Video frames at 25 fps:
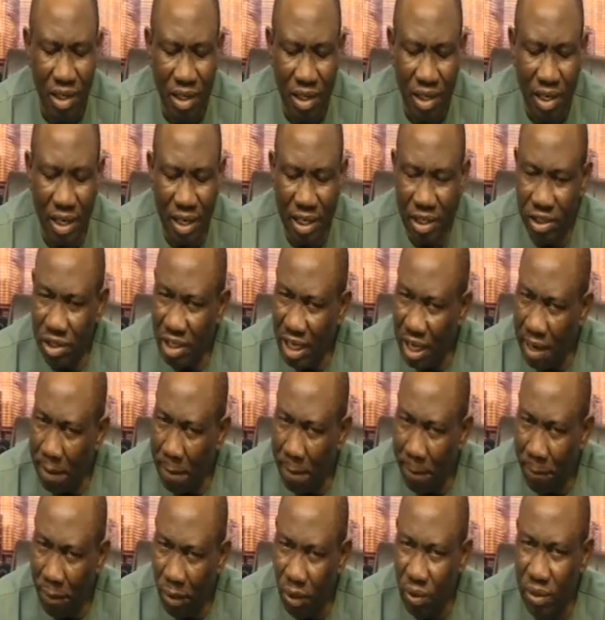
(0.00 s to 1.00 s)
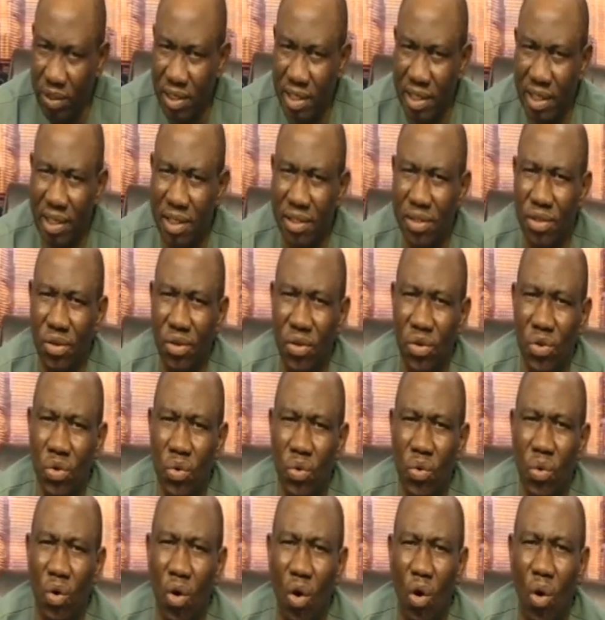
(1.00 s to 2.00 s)
It's important
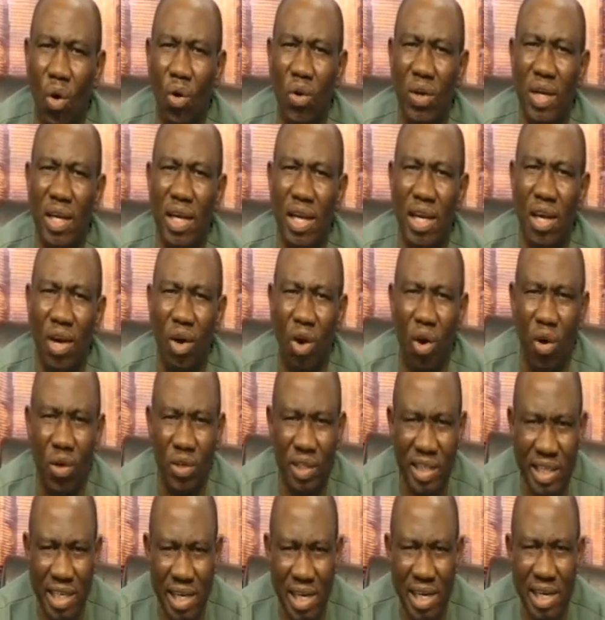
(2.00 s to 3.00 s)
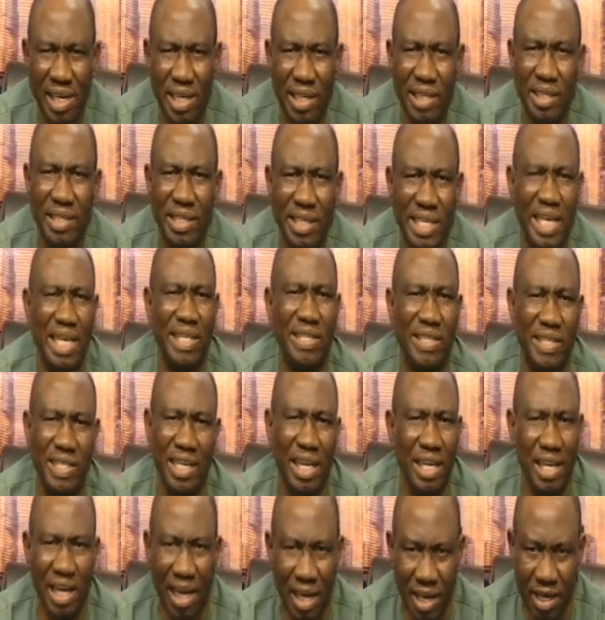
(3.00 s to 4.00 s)
you only ordain tested
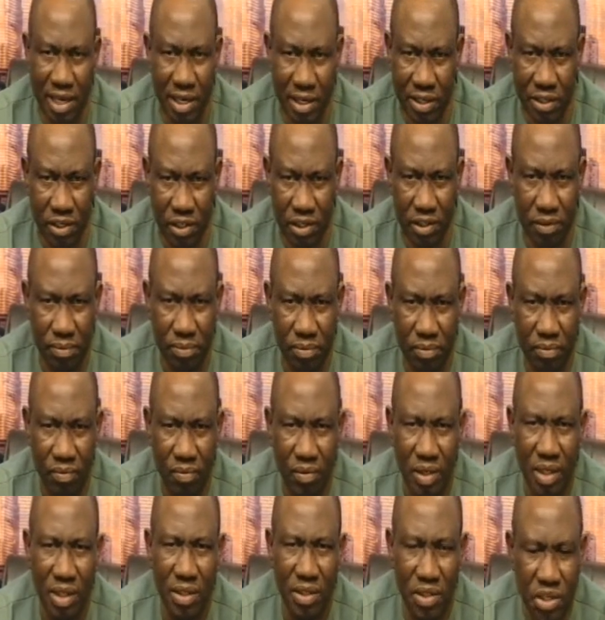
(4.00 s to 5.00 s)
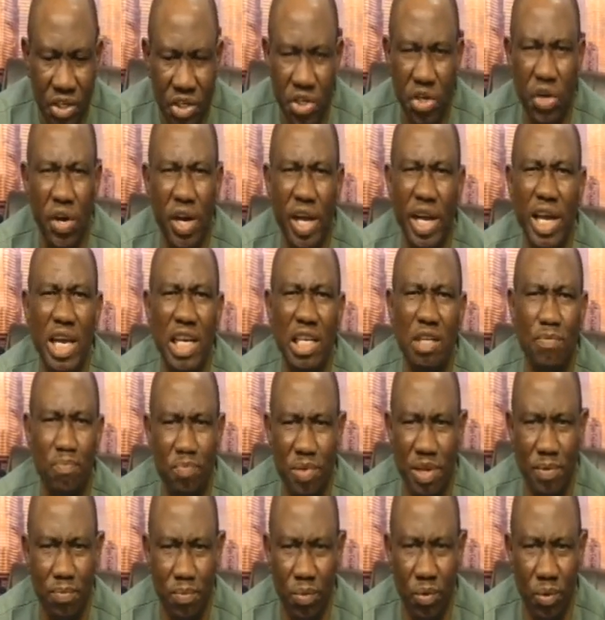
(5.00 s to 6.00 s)
hands, trained
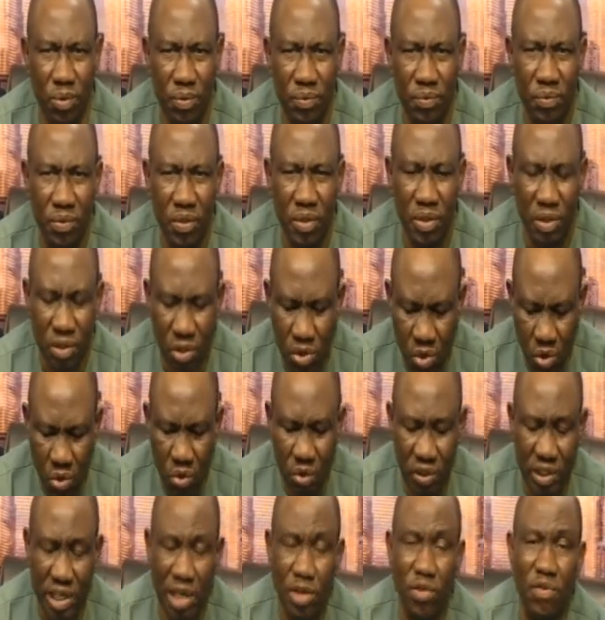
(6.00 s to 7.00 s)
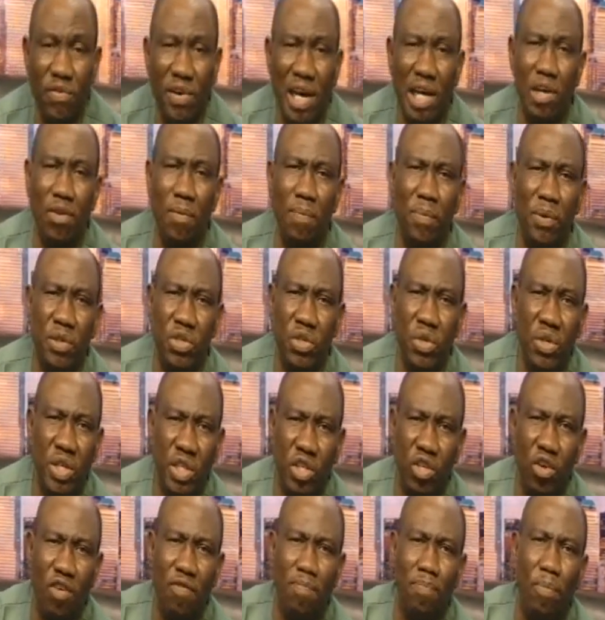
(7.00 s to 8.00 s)
people, those that you've had opportunity
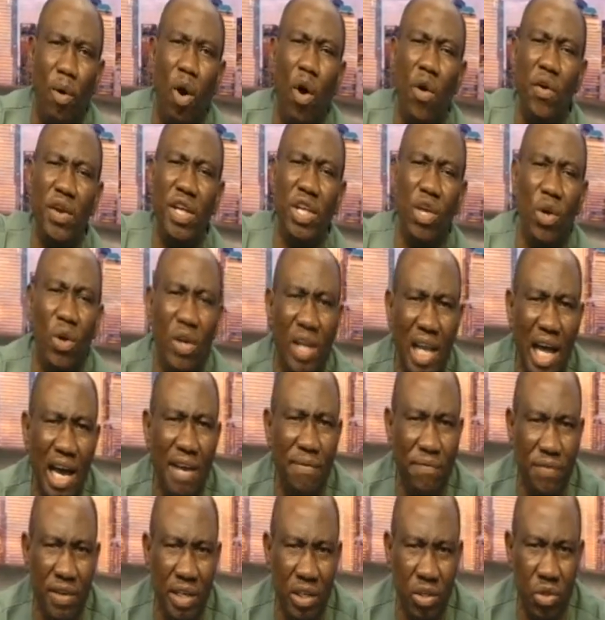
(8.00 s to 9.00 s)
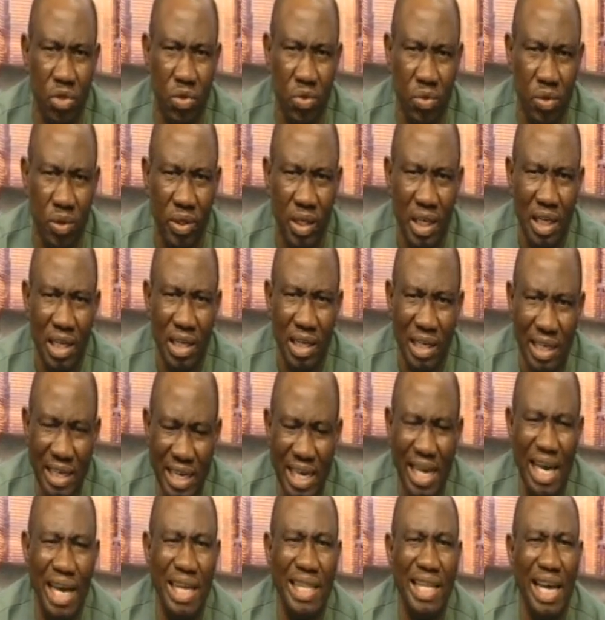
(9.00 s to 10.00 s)
of pouring your life into. They
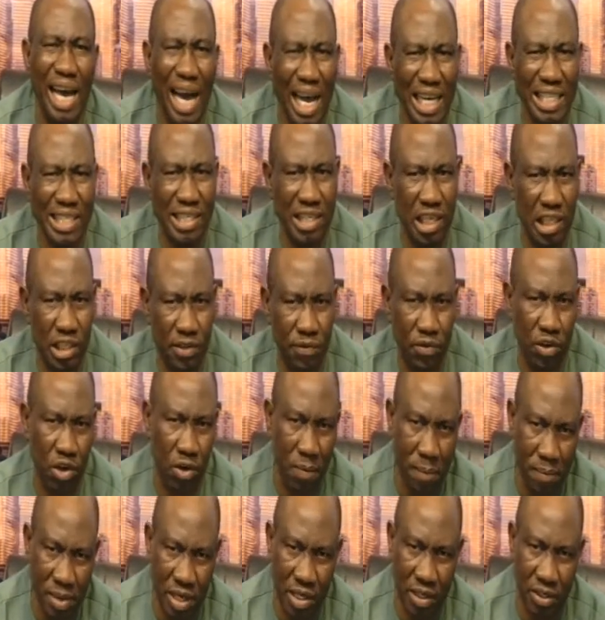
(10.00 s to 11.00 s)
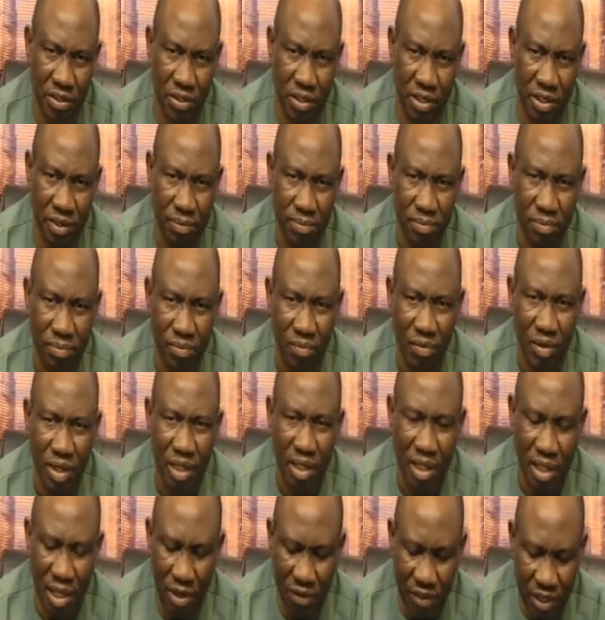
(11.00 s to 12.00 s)
are the assets for your ministry.
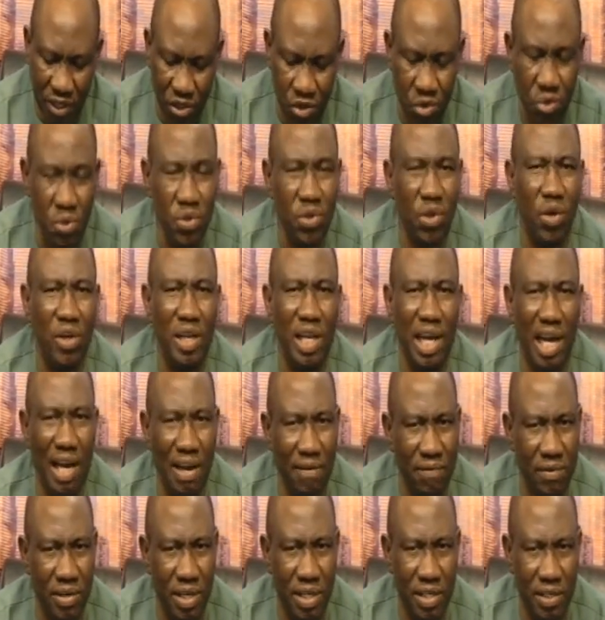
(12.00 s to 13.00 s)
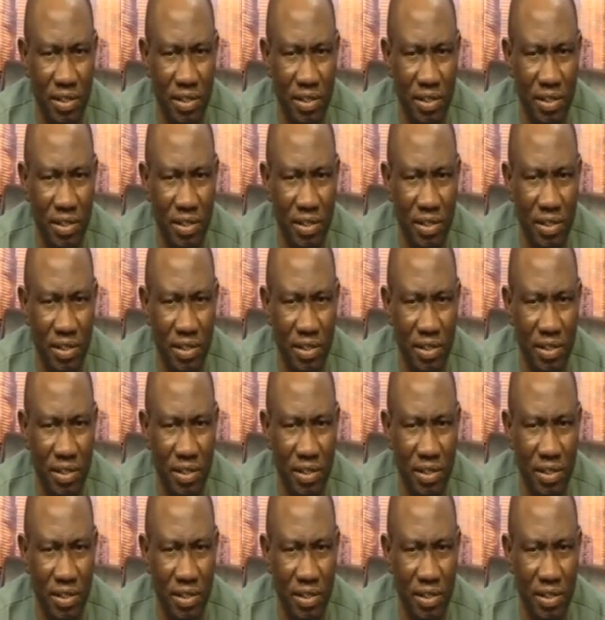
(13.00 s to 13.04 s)
Now, the truth under heaven is